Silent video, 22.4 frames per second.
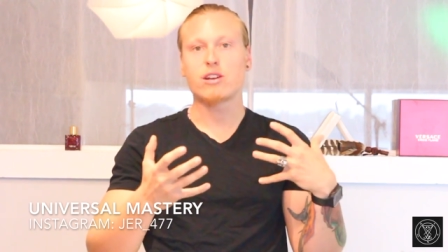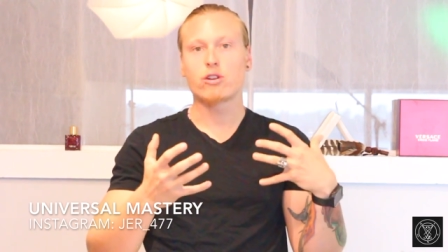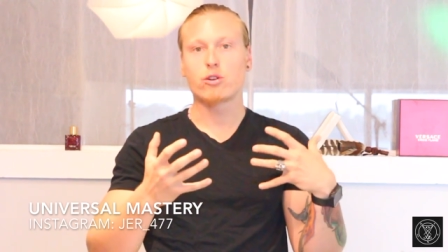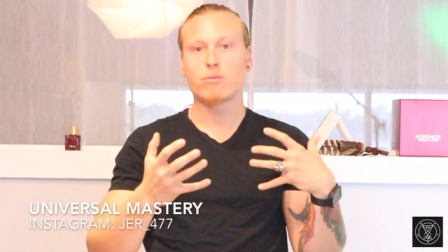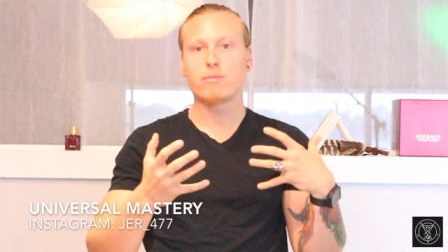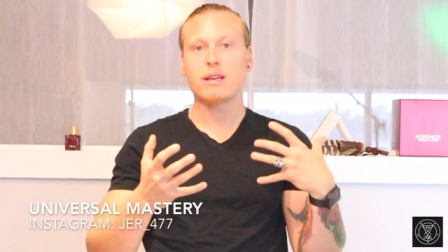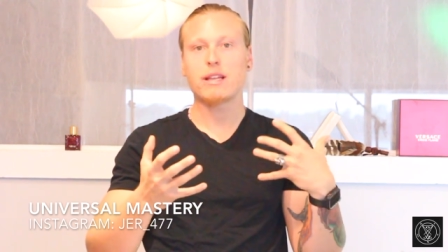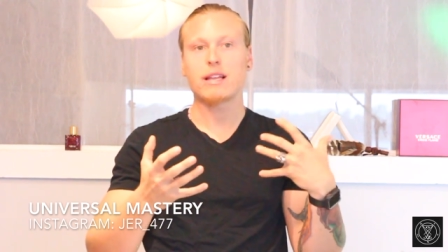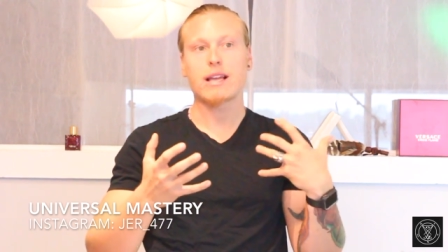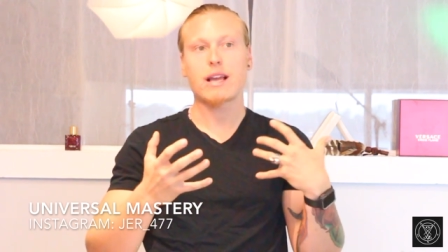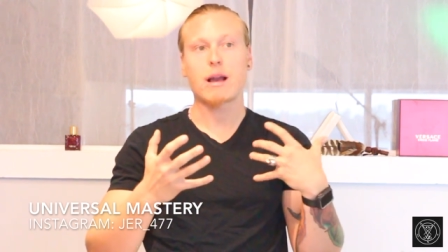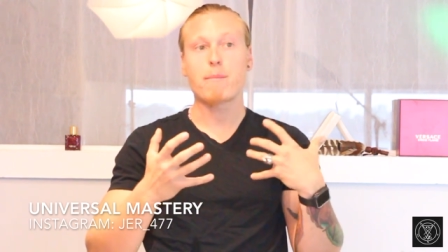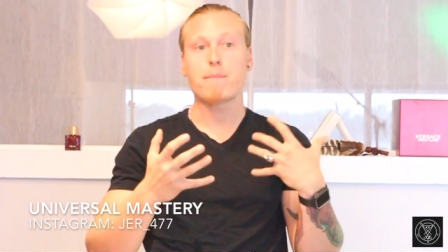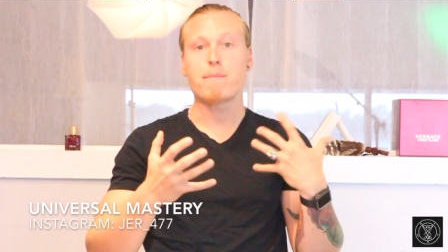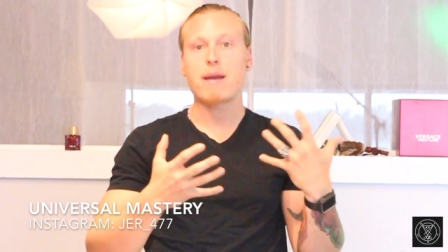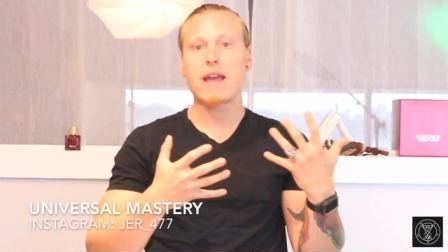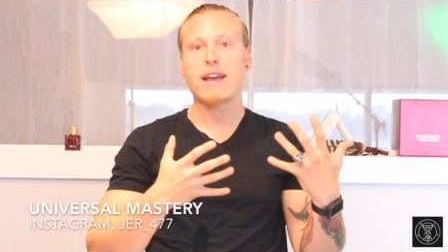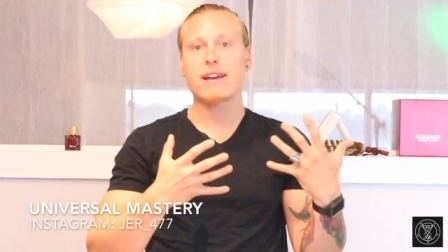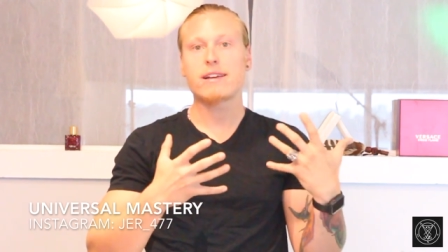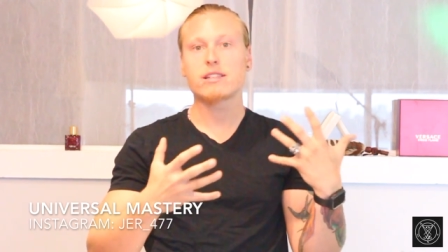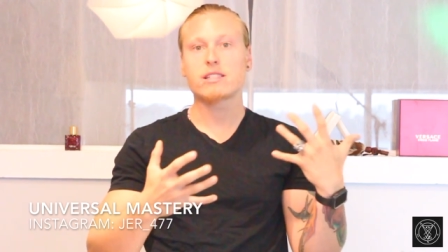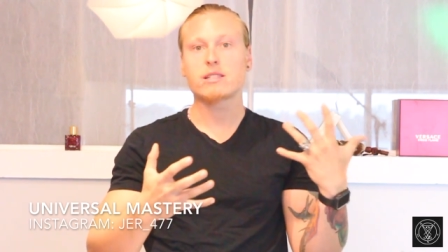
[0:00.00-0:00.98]
It'll be like a
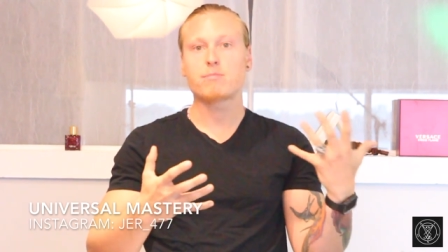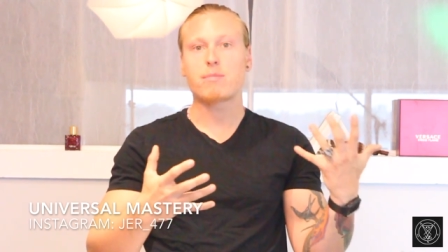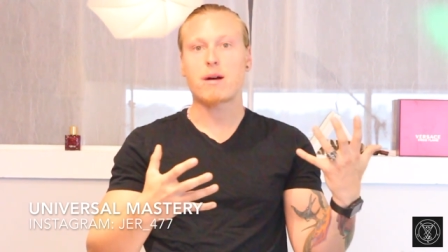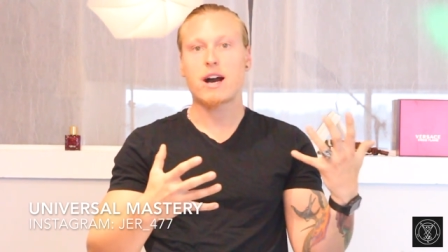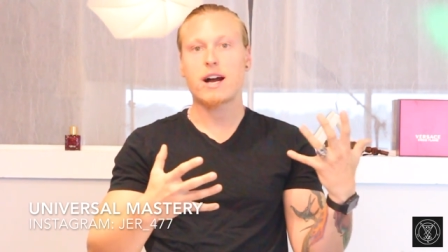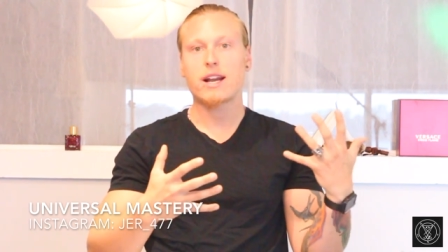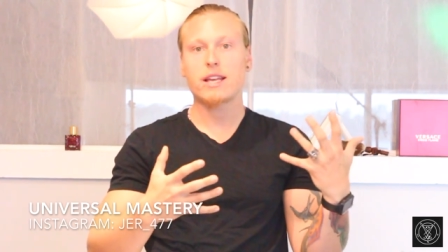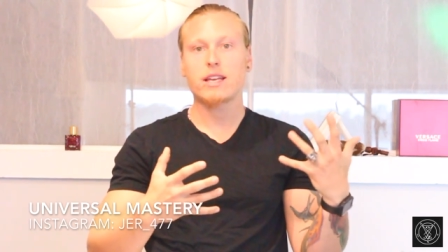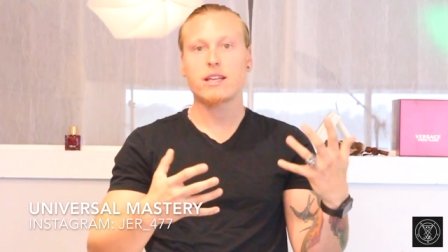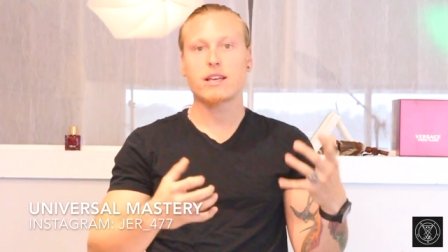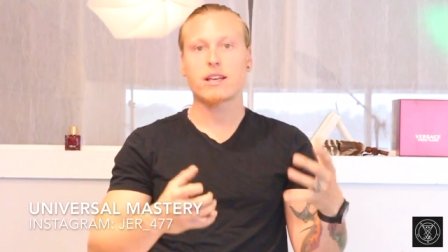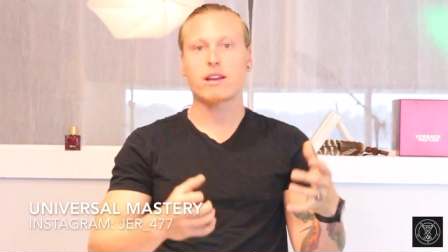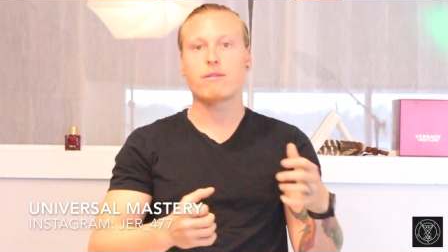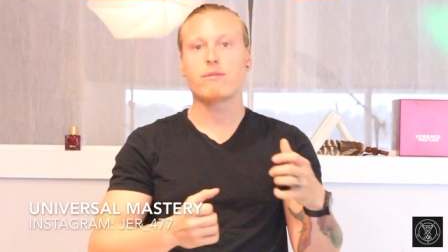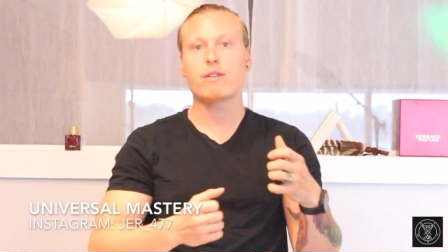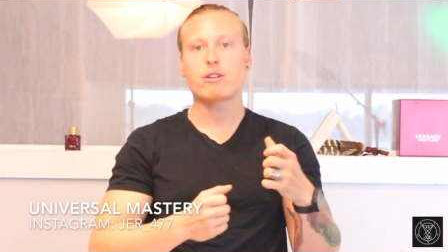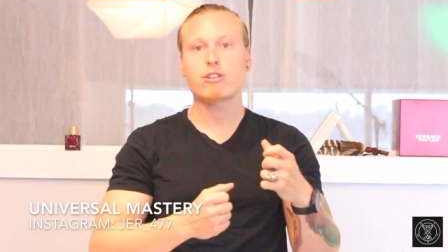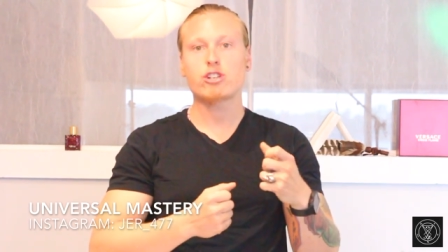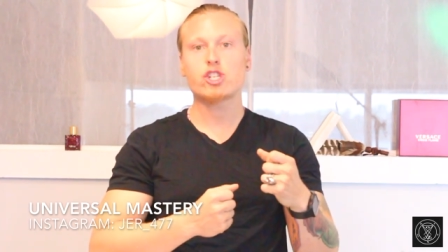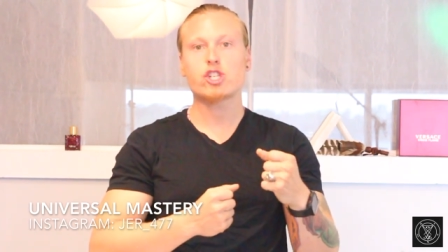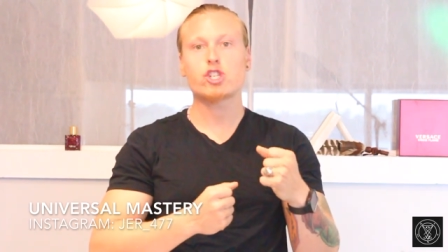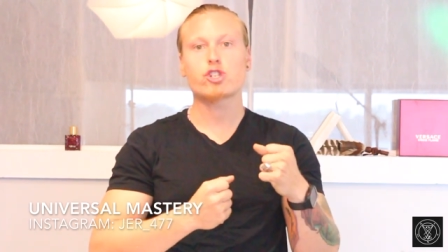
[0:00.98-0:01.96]
man's body, like a
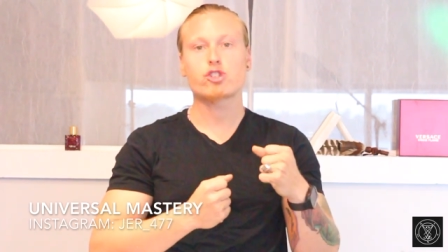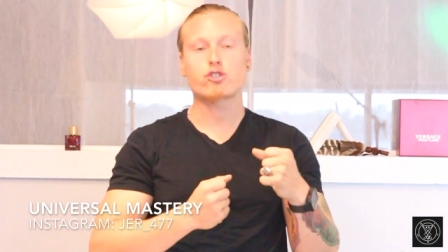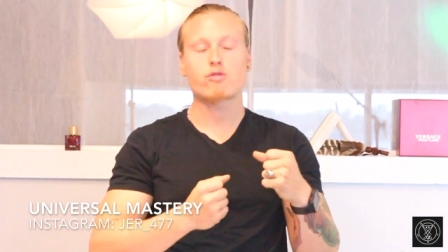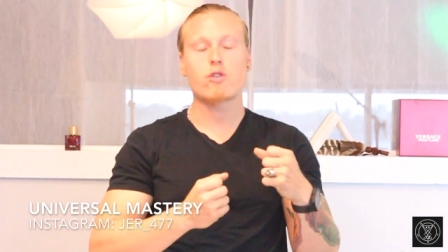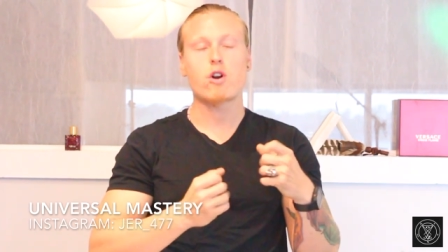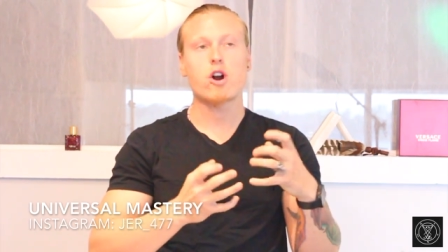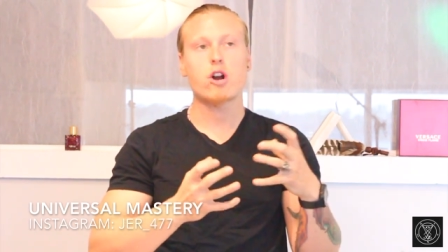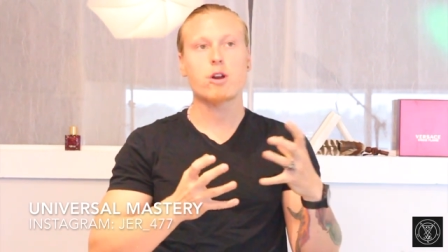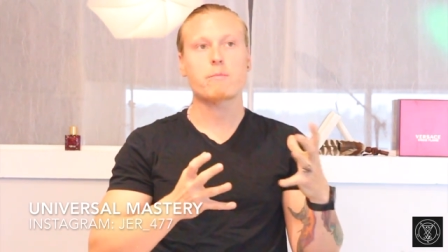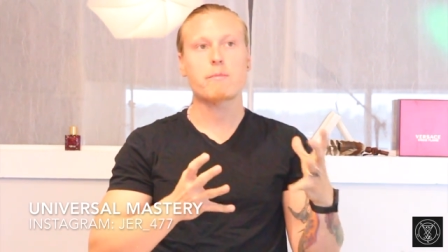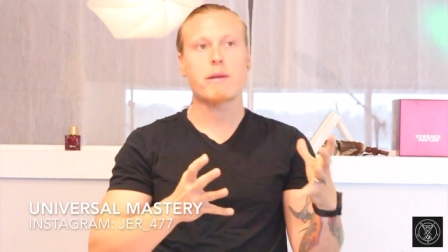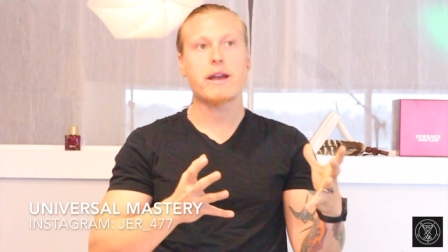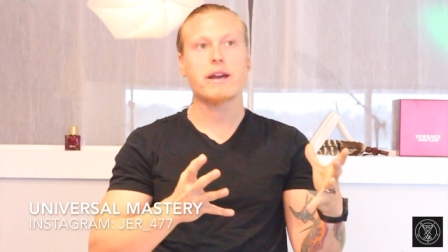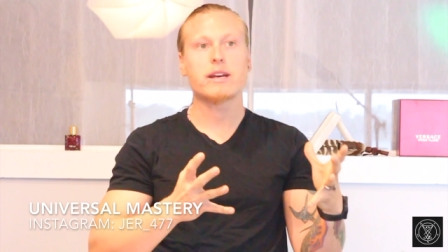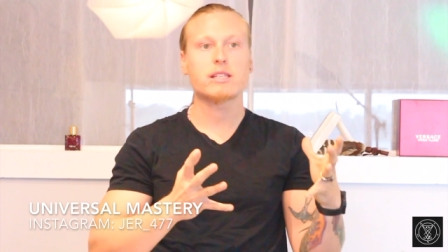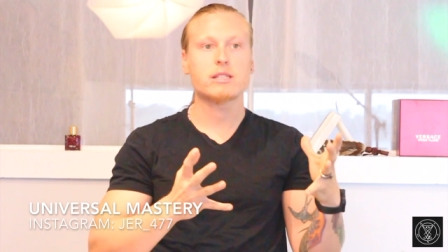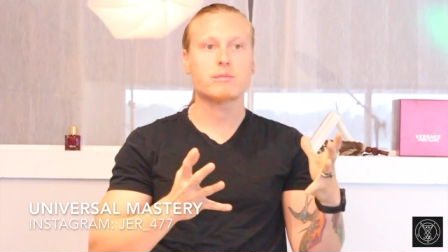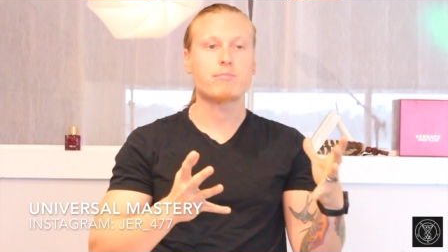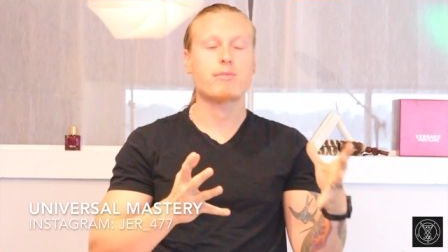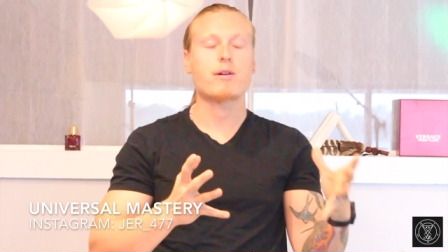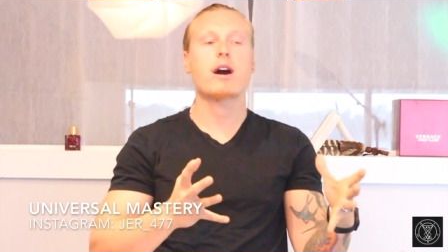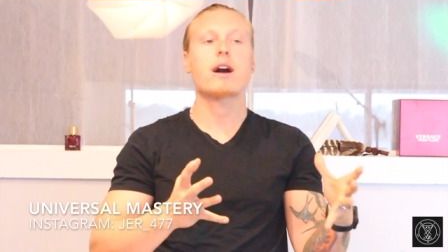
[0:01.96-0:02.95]
very strong
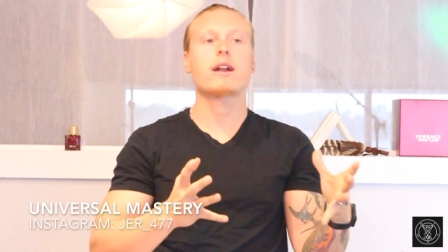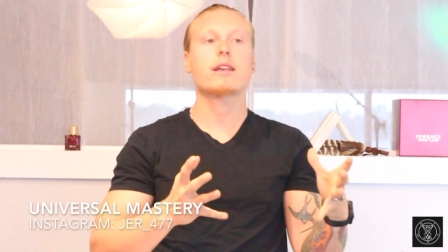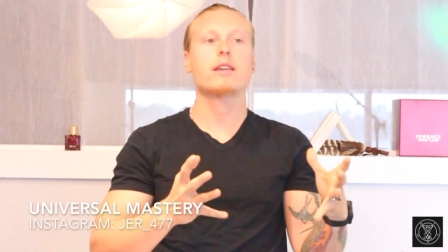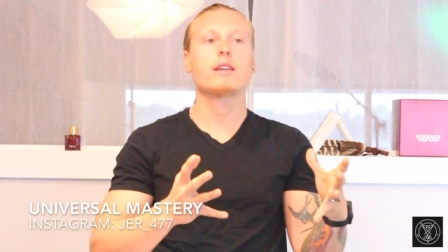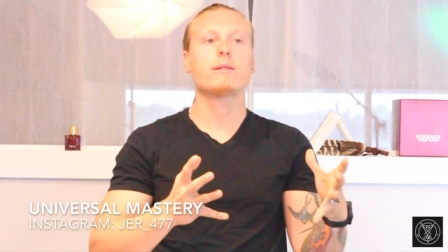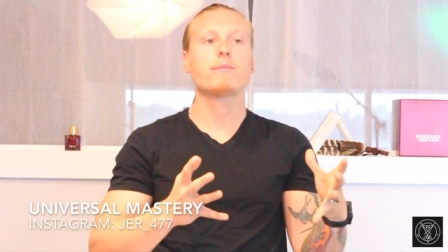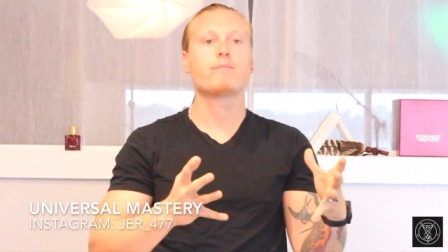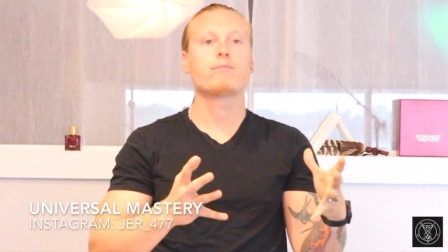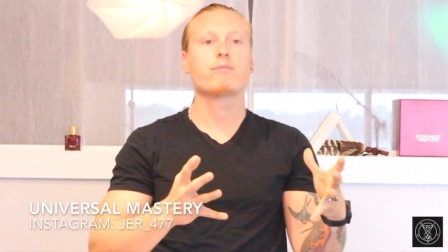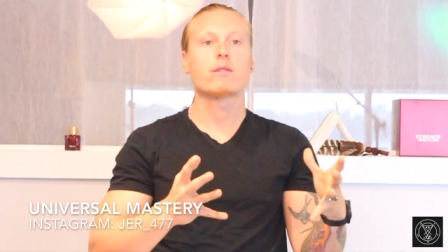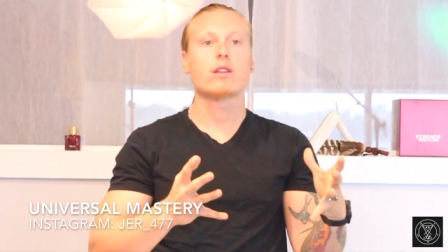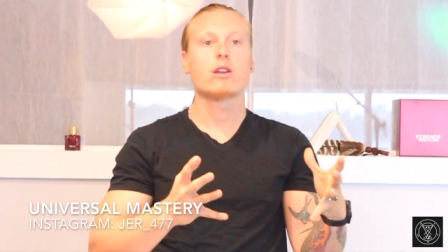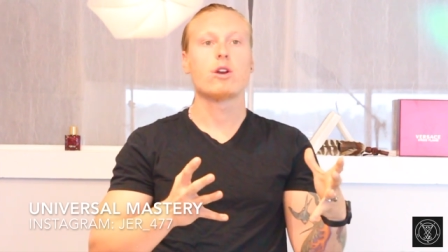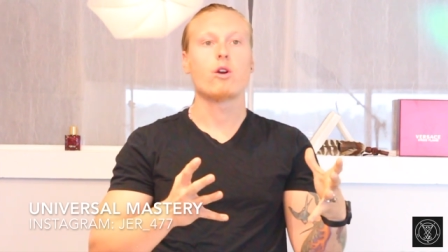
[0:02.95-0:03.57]
man's body